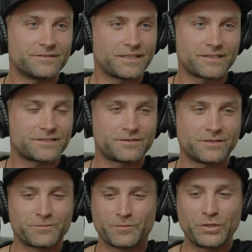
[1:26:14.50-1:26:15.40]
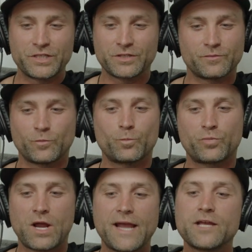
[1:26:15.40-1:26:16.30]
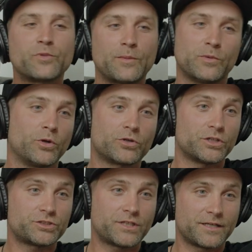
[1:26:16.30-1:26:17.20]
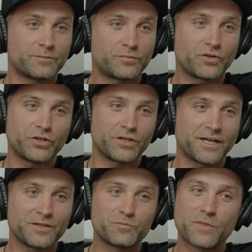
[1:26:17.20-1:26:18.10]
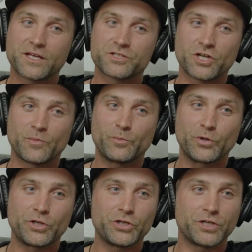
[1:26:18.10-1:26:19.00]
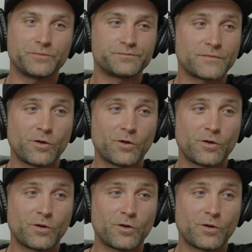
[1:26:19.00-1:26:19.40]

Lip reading: like it's I can prep a motocross track pretty good. I can bake a jump pretty good.